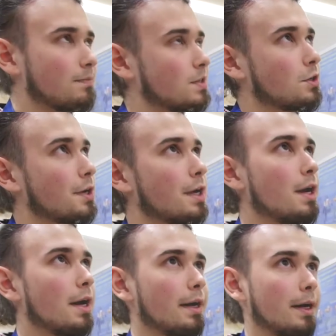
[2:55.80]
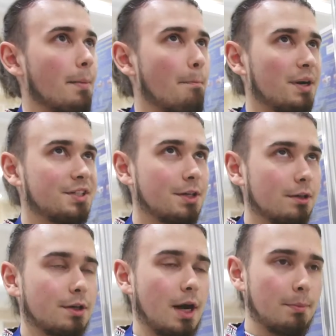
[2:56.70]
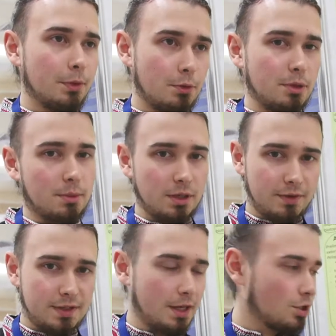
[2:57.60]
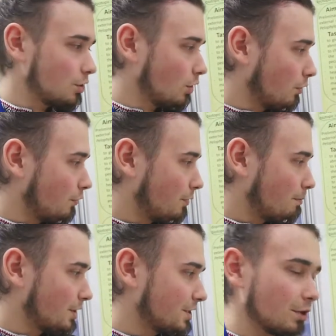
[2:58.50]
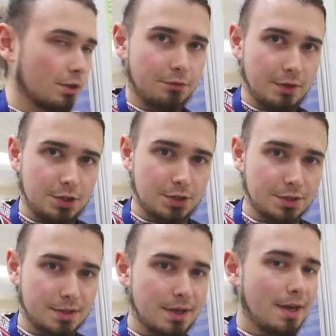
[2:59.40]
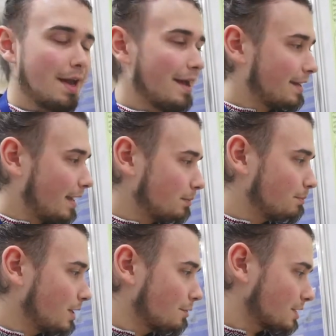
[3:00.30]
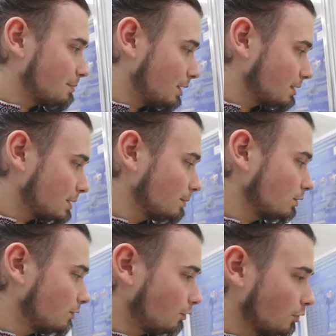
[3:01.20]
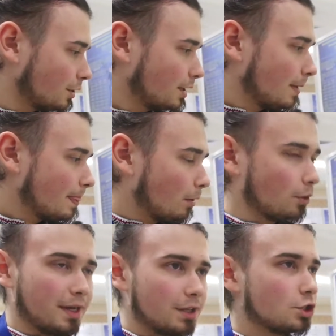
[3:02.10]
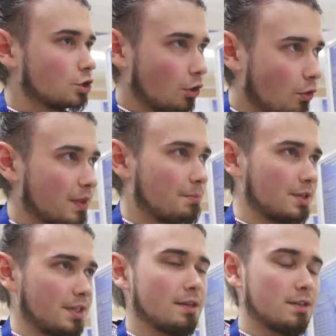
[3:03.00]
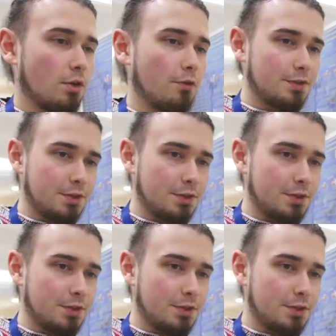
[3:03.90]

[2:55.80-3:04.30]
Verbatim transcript: sorry, particular abnormal manifestation of particular features can be responsible for or can show the presence of